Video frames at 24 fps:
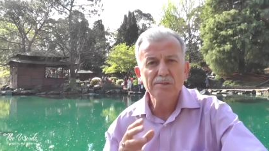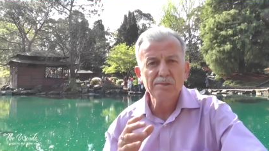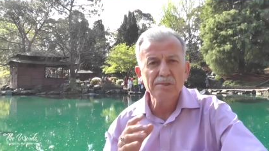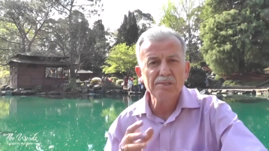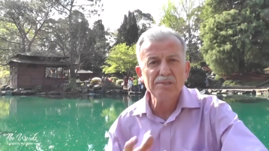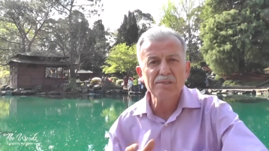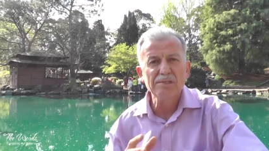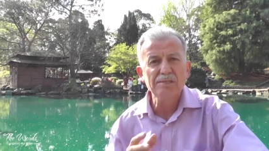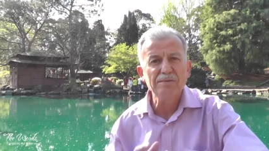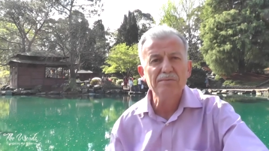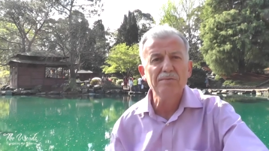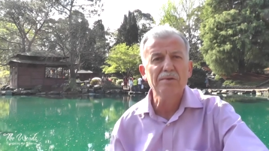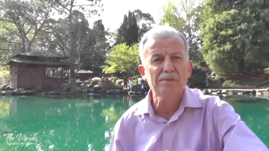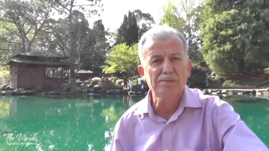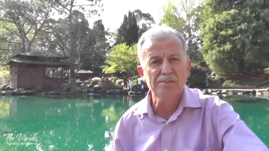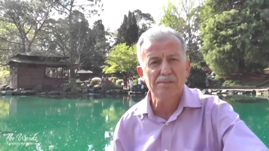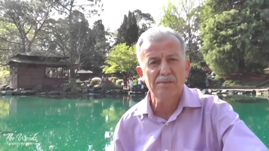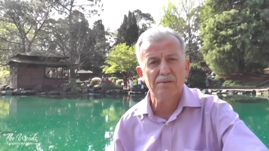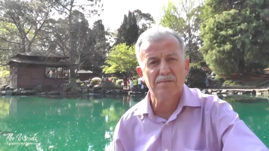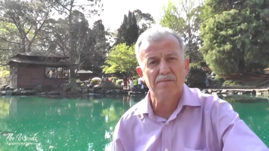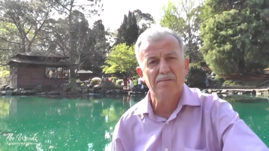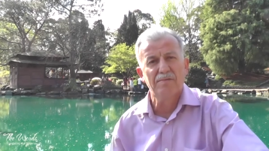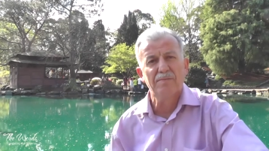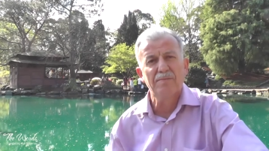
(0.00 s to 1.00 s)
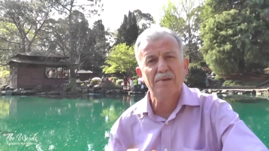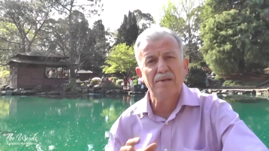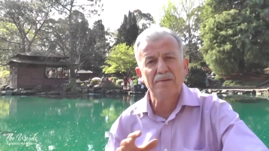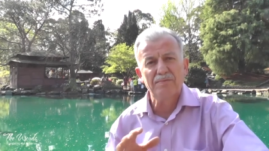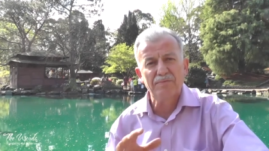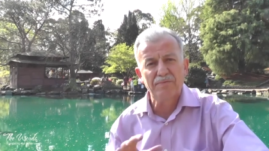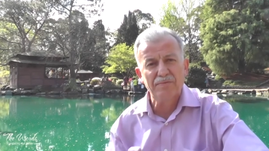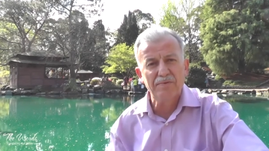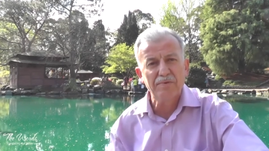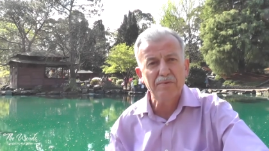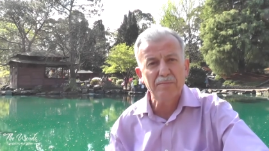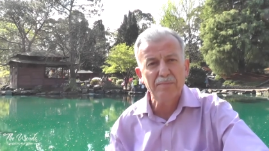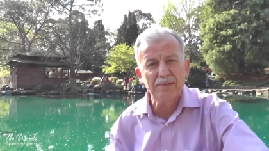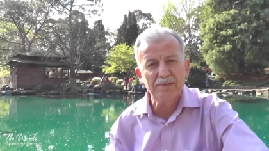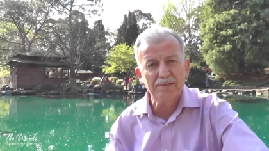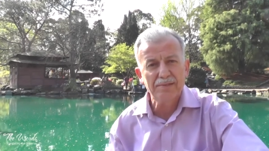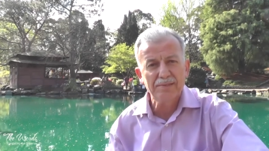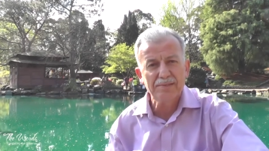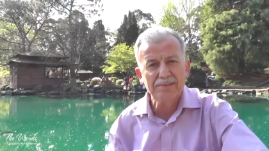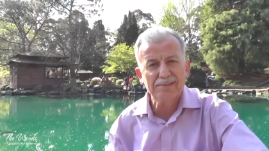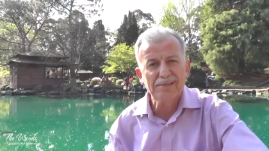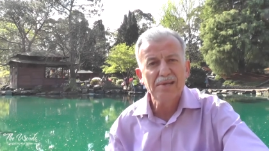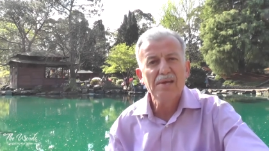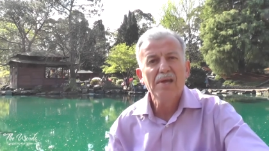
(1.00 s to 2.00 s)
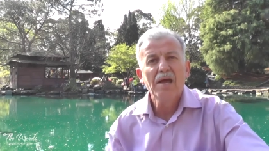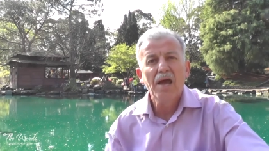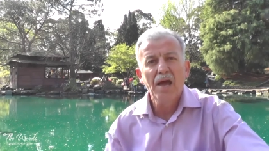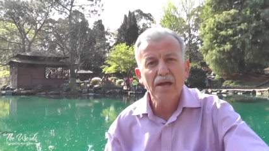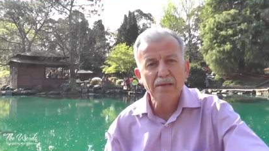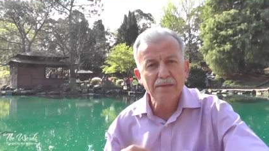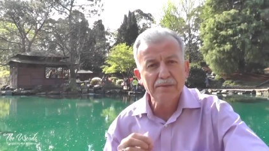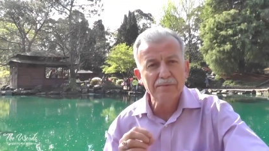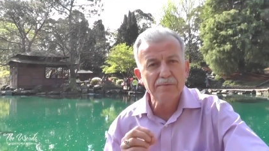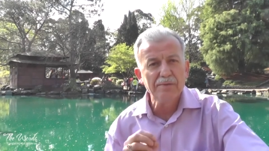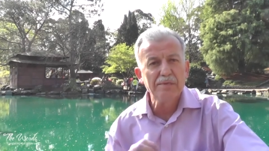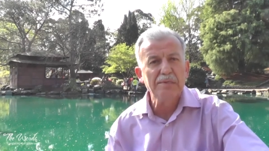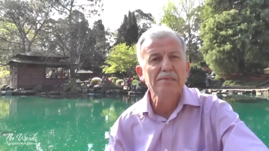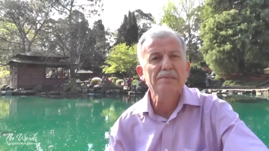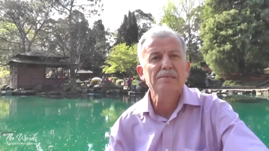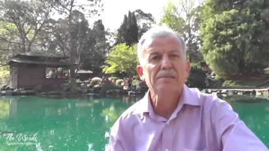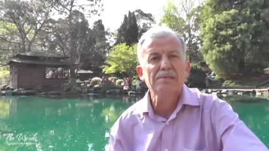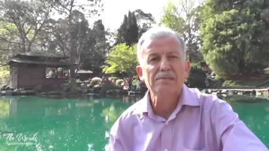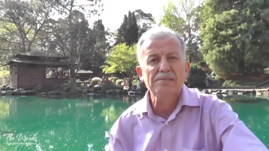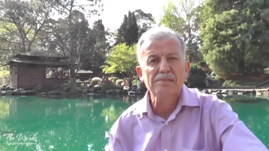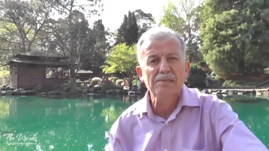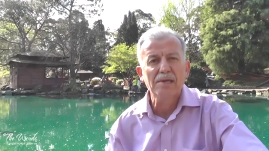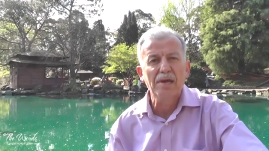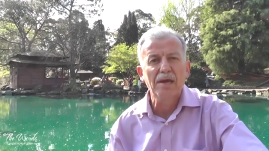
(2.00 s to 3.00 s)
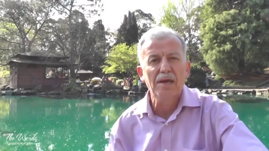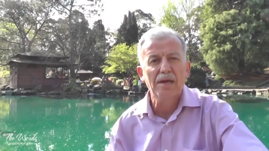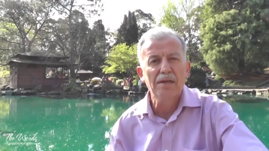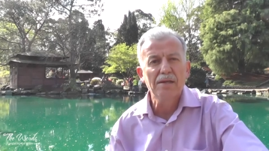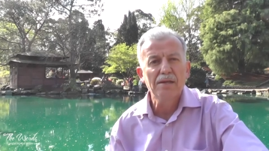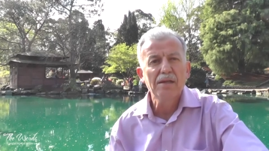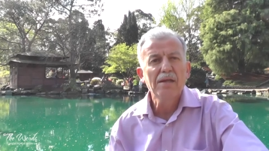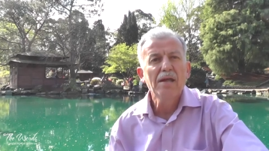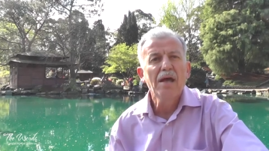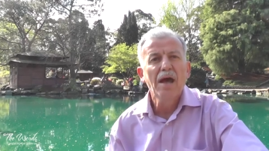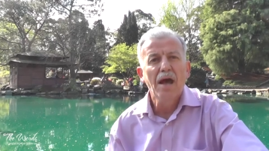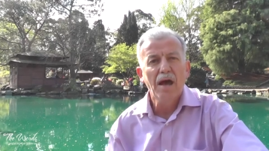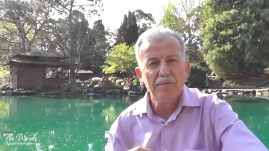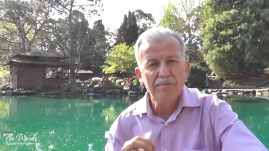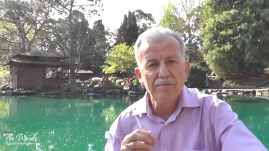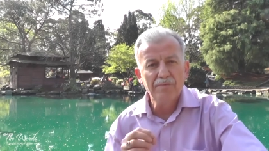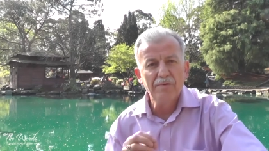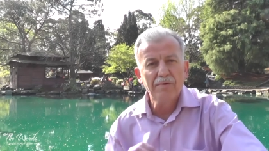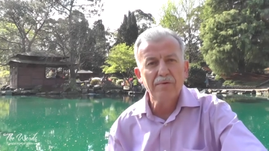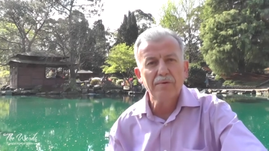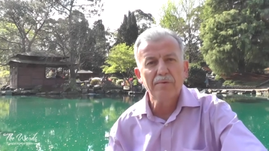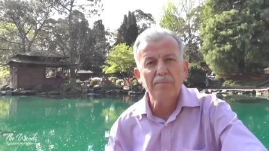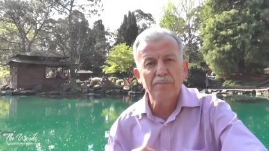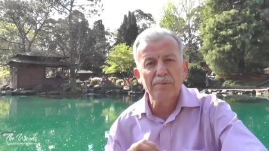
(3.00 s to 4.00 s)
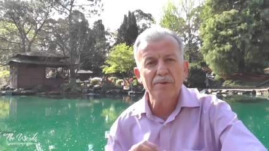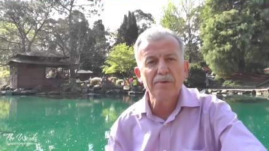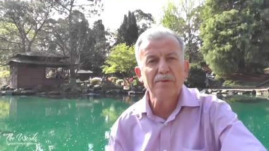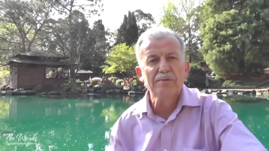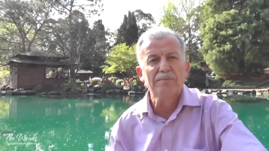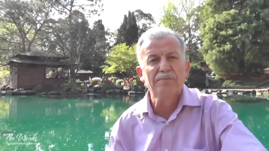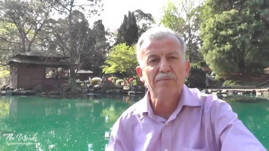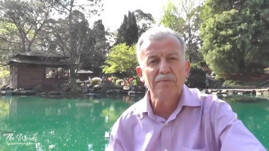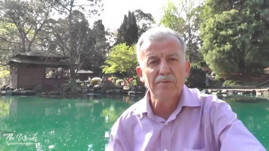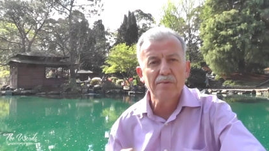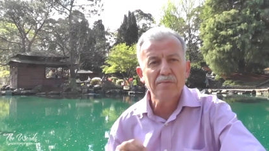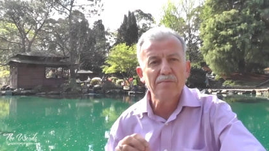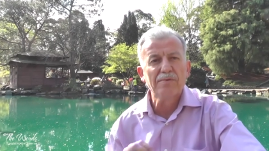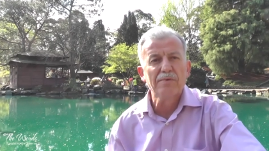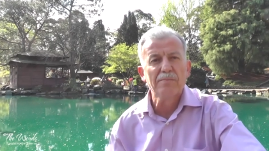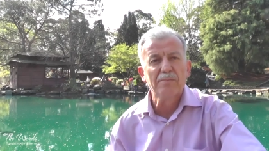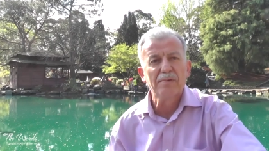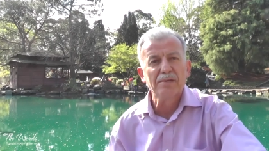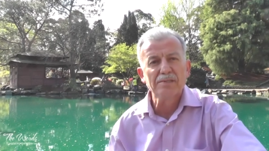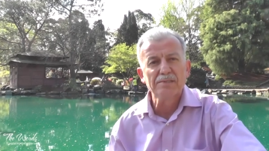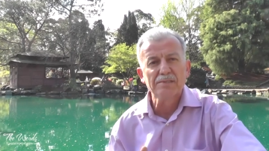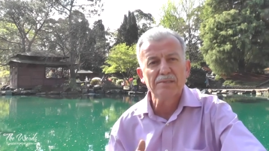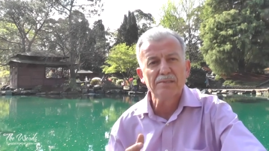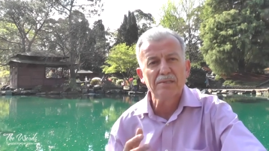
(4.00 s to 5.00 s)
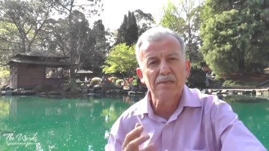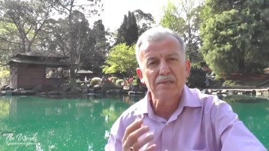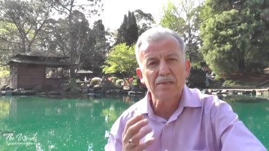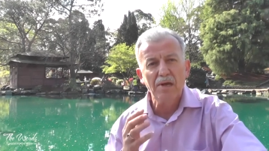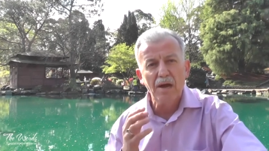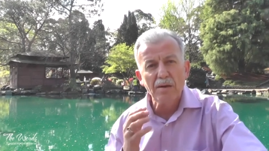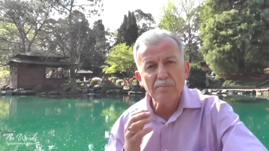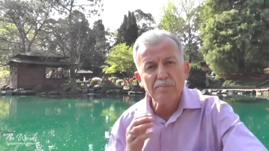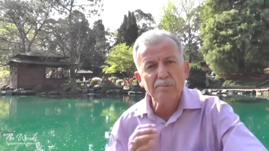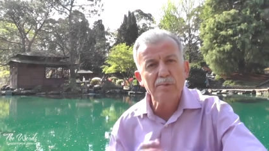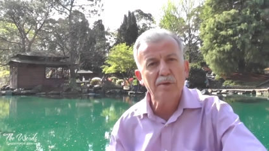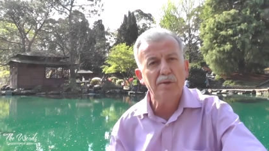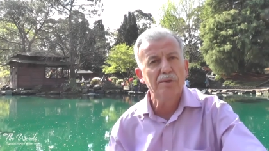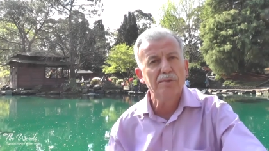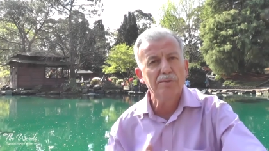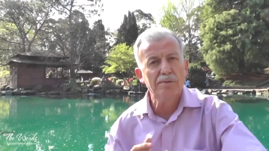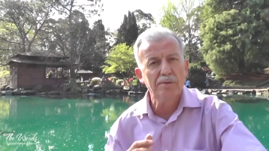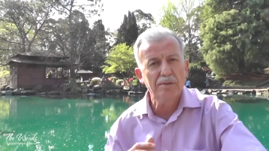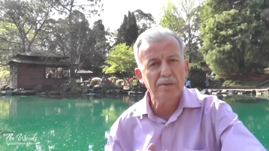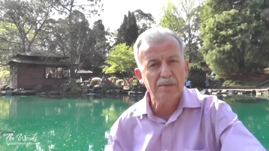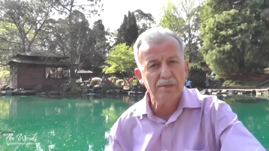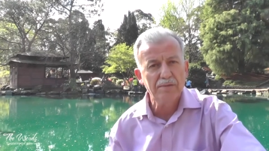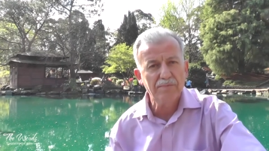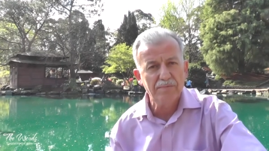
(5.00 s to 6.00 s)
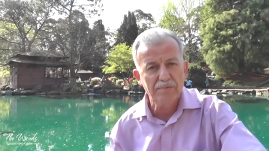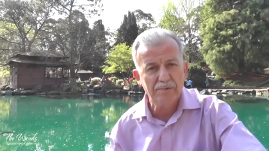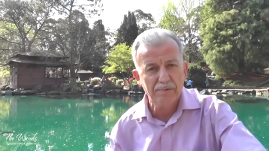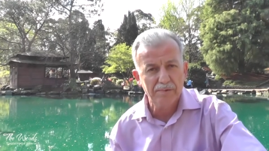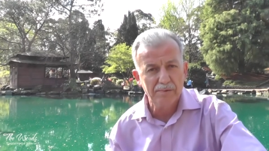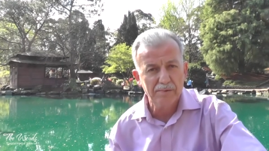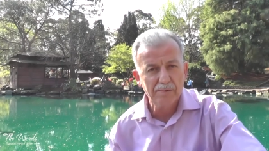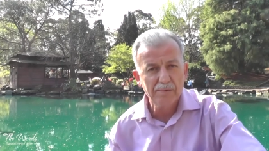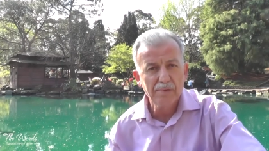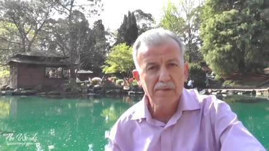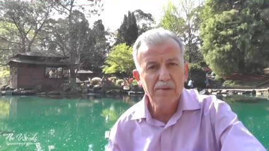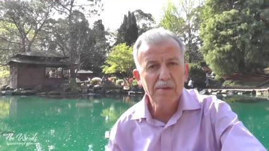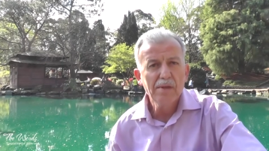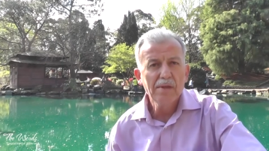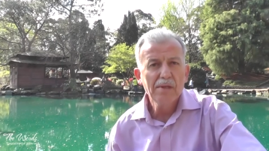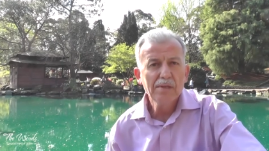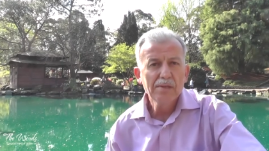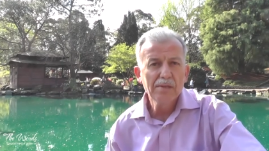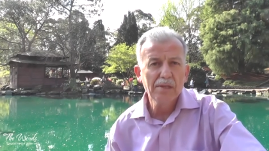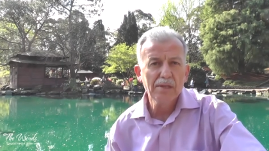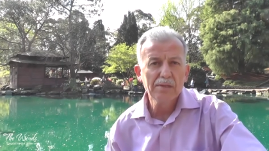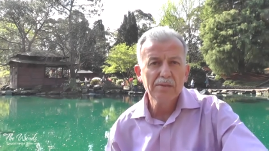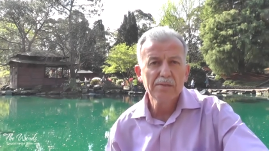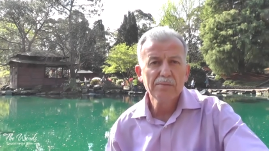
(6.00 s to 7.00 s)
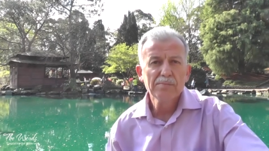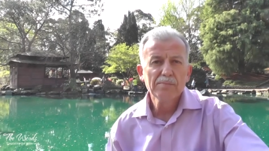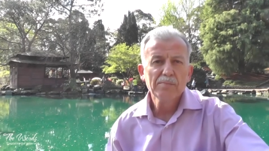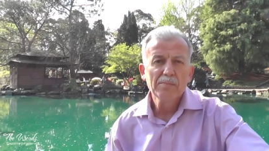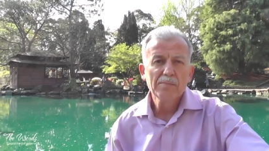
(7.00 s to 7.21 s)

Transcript: just give yourself about few minutes and you will understand how very beautiful information that I'm going to give you. That